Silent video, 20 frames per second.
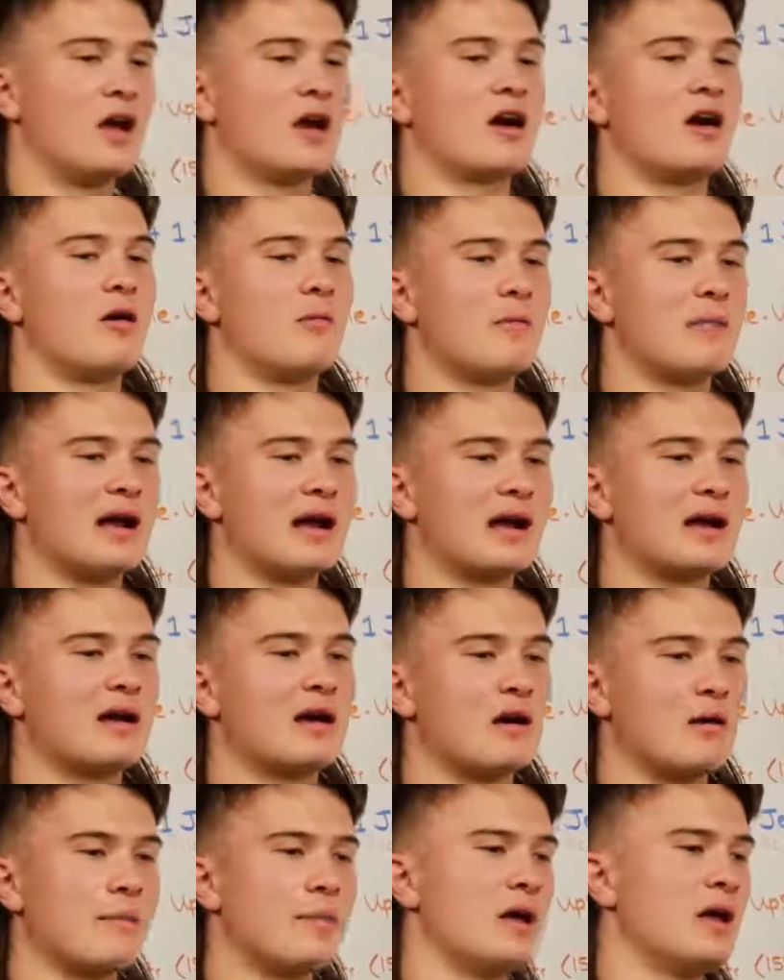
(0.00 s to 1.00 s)
Come back
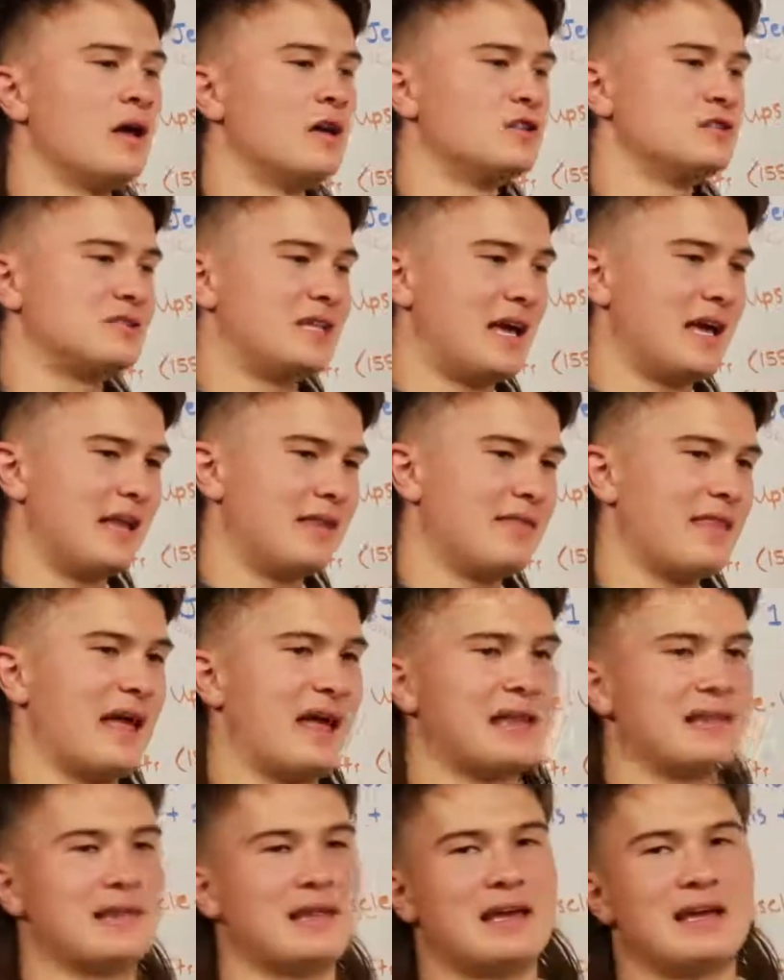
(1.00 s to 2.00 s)
up, 10
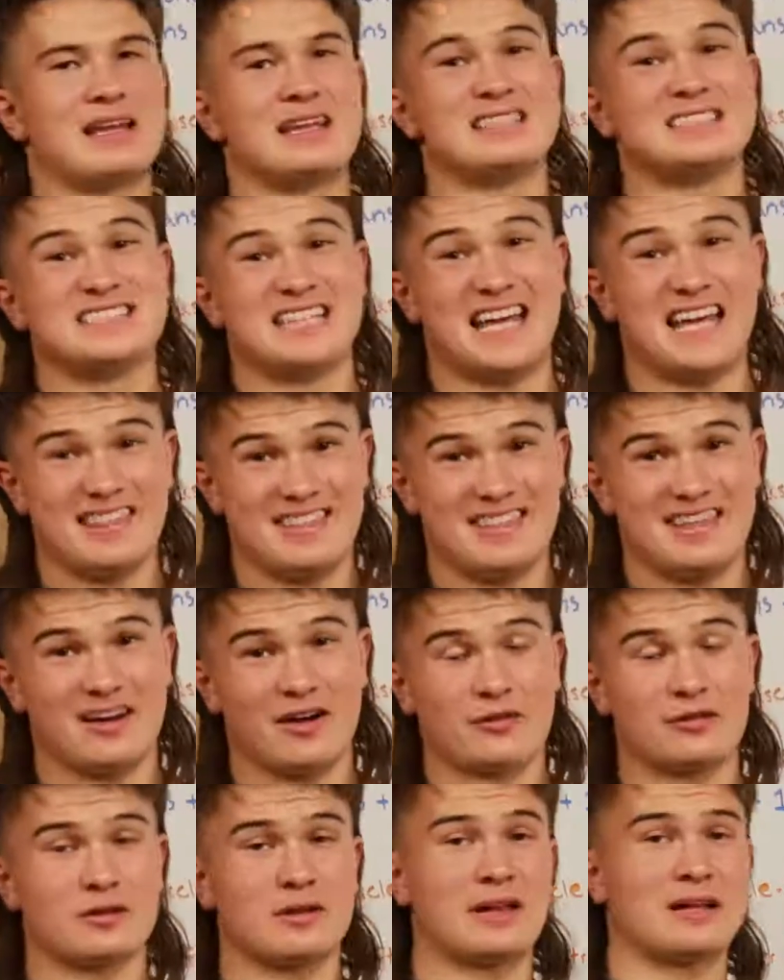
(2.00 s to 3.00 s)
that leg, 10 the
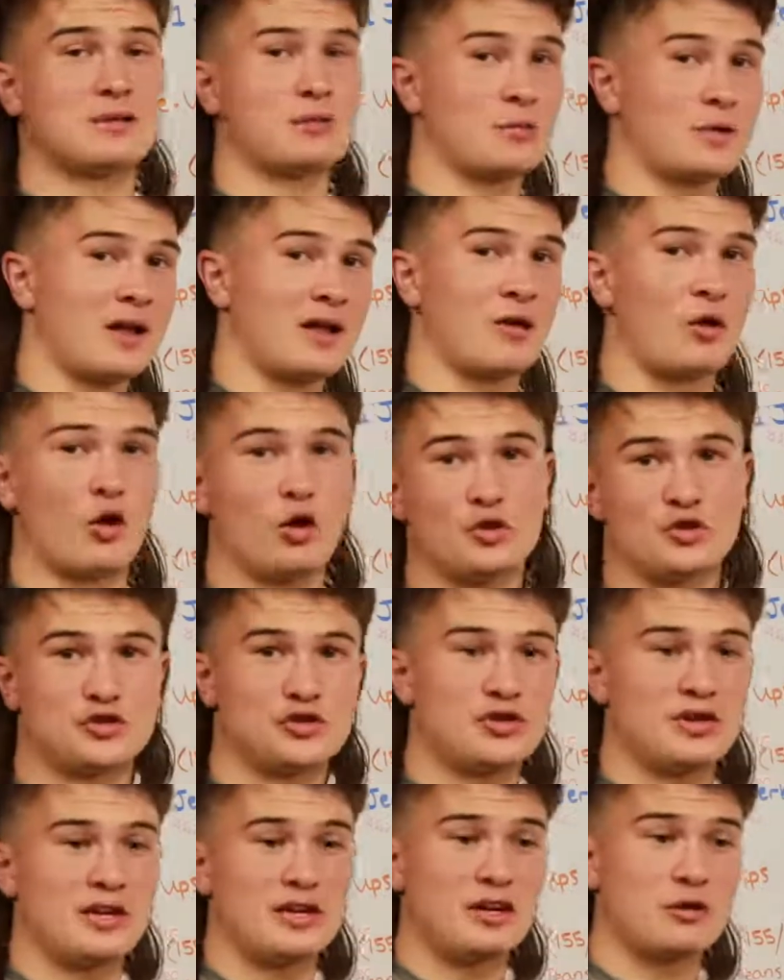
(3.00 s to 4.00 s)
other leg. We're not
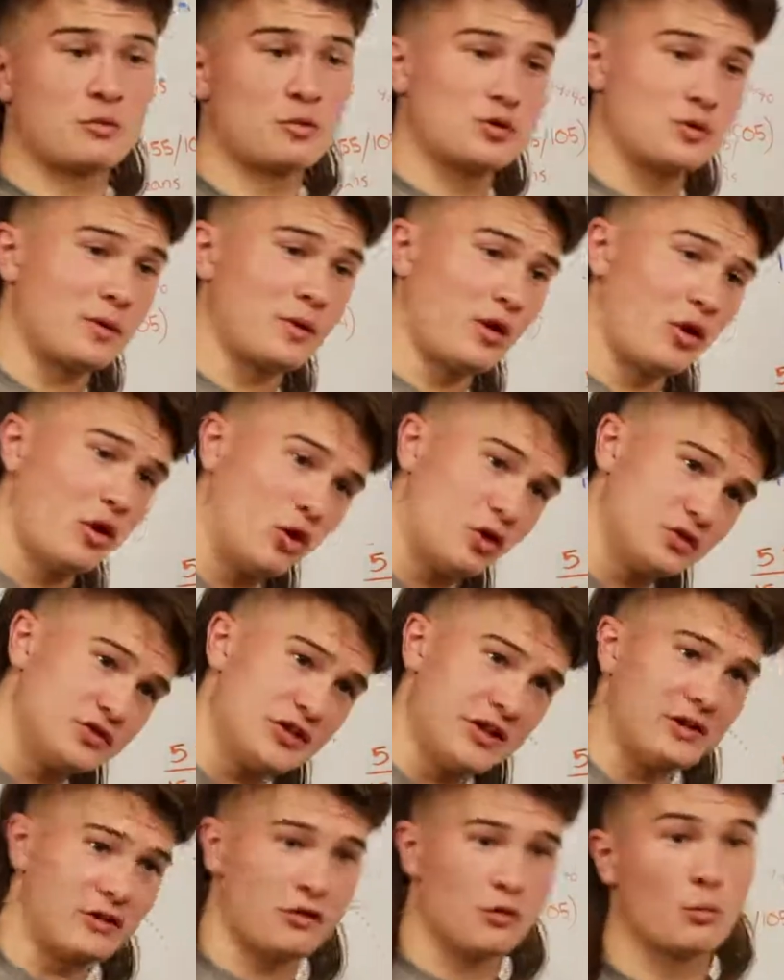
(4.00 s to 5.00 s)
alternating. We're doing all
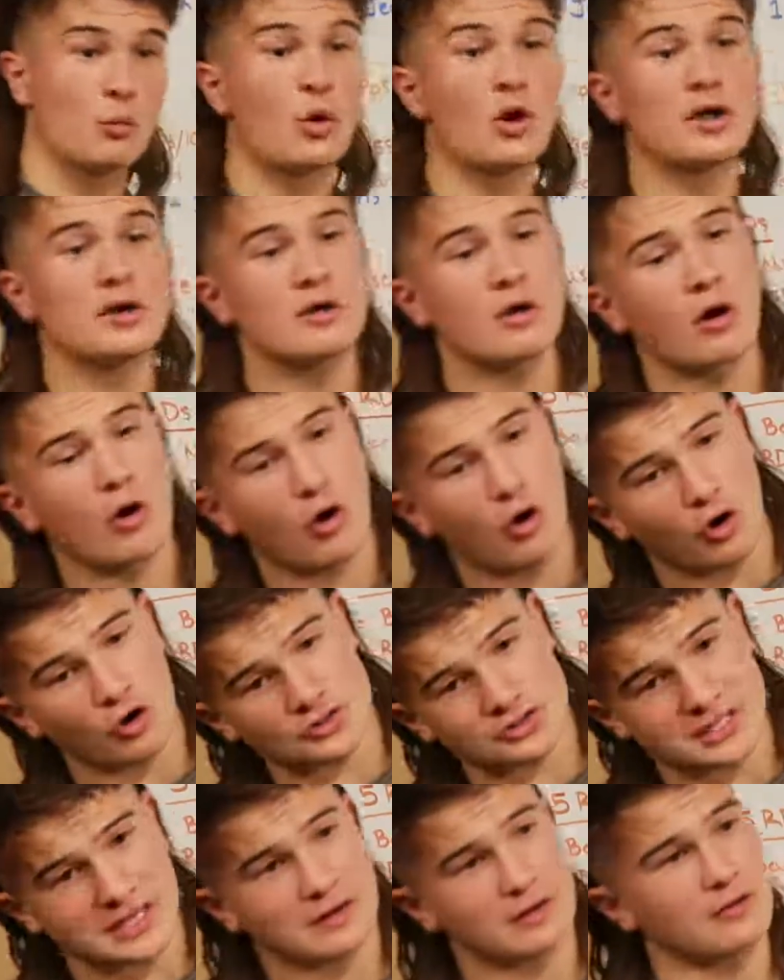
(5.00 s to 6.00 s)
10 on one,
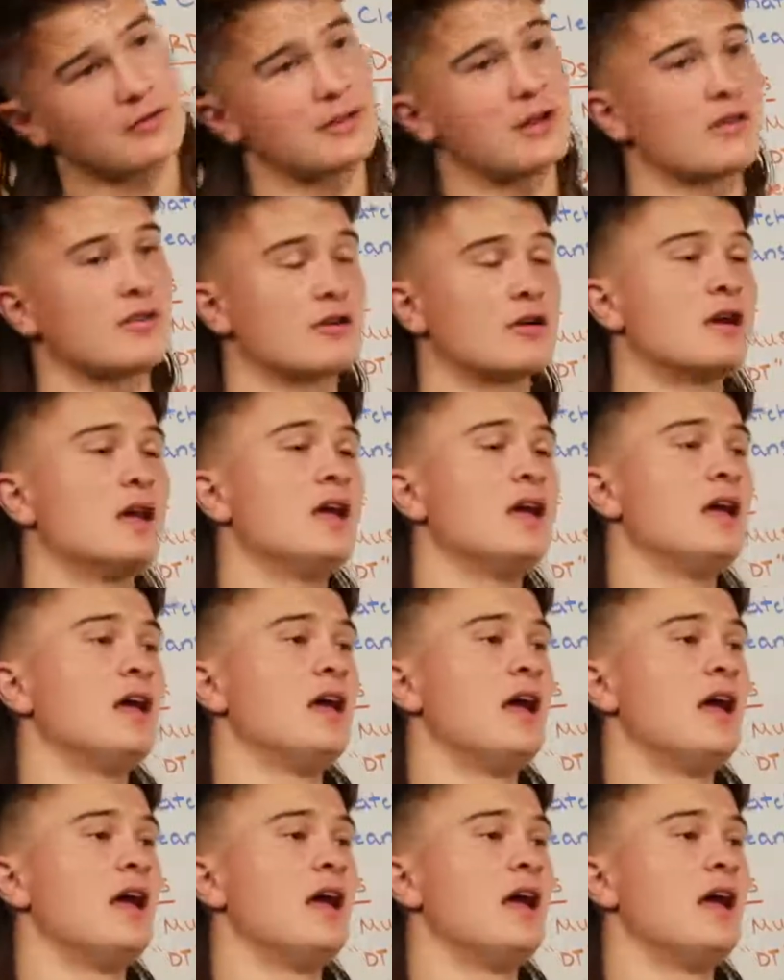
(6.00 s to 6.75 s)
all 10 on the other.